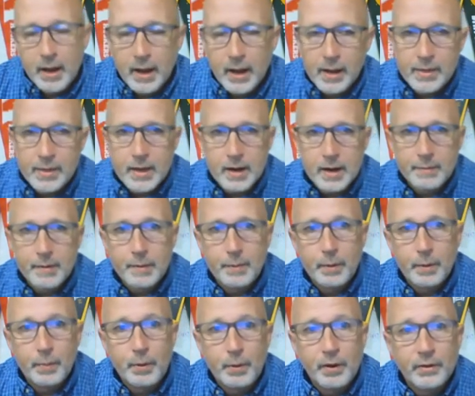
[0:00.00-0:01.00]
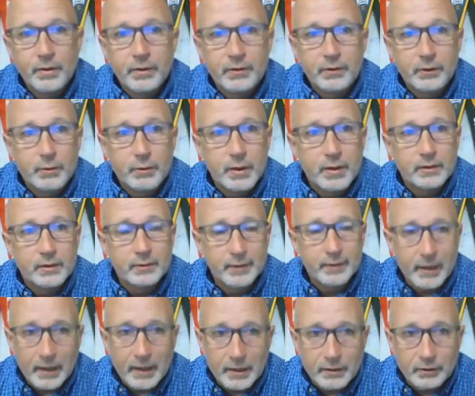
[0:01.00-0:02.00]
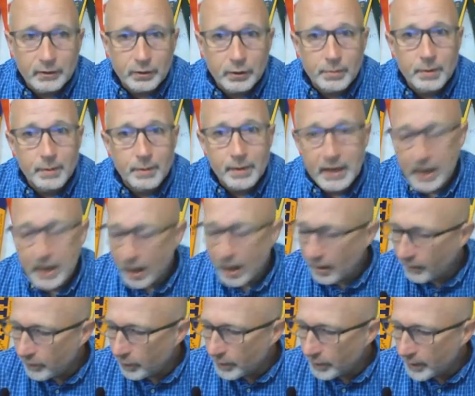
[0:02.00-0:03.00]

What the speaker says: And then I'm going to put parentheses around the second two, but be careful